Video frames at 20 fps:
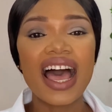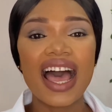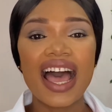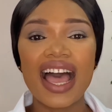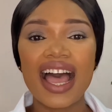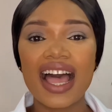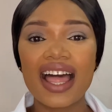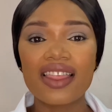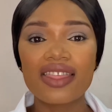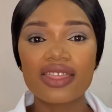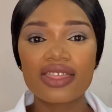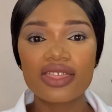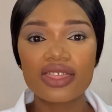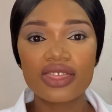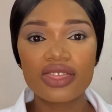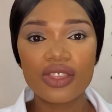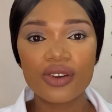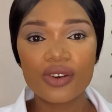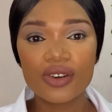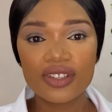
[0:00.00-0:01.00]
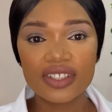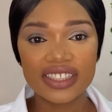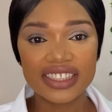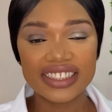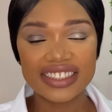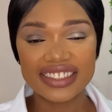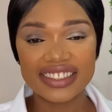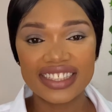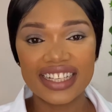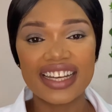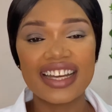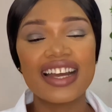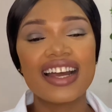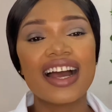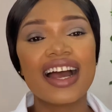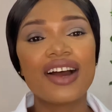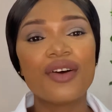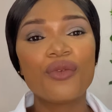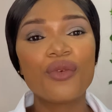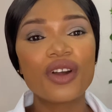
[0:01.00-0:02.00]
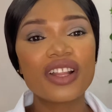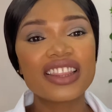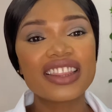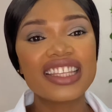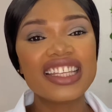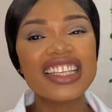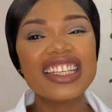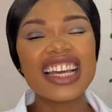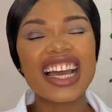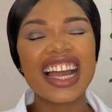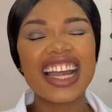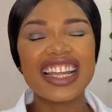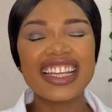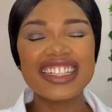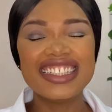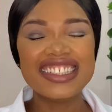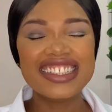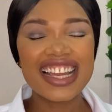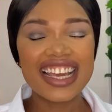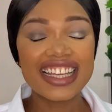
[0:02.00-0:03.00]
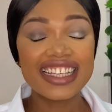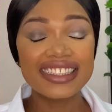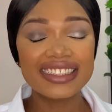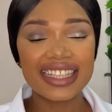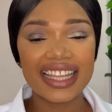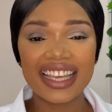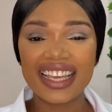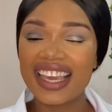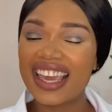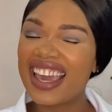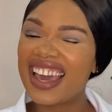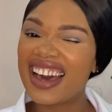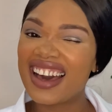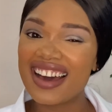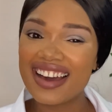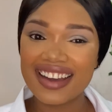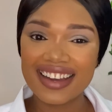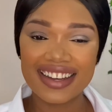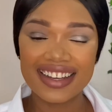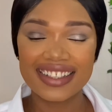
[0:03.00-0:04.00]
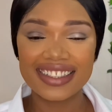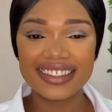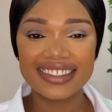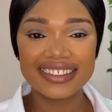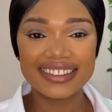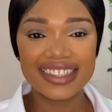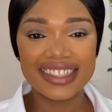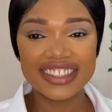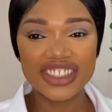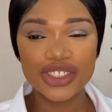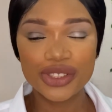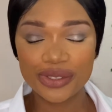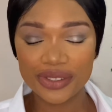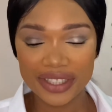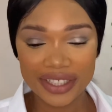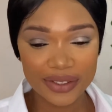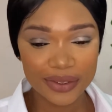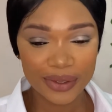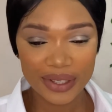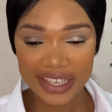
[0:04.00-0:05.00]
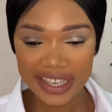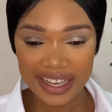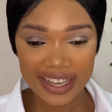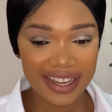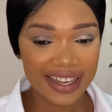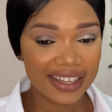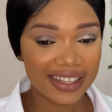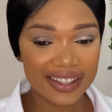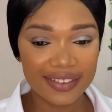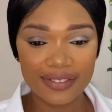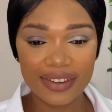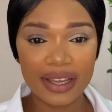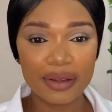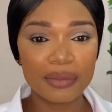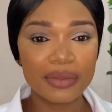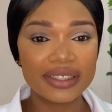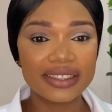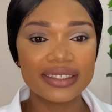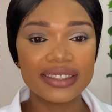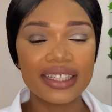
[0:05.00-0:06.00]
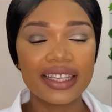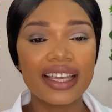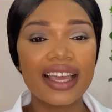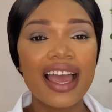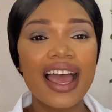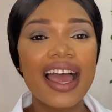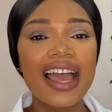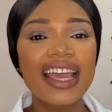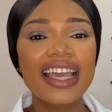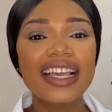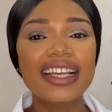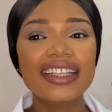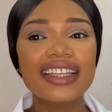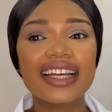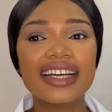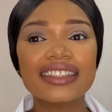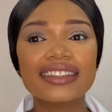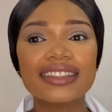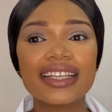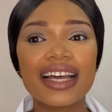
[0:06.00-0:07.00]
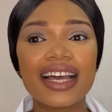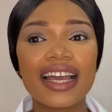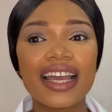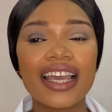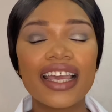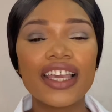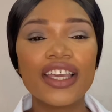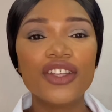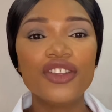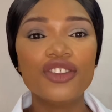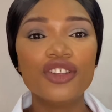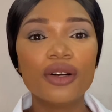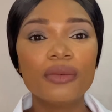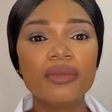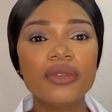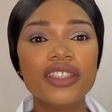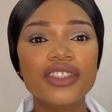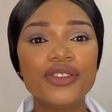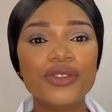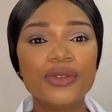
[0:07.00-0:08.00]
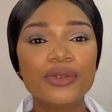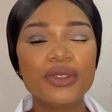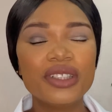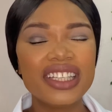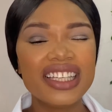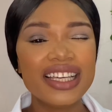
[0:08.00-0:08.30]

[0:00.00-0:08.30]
And third, one thing is like a hack, a trick or a hack, if I may say, that I normally do.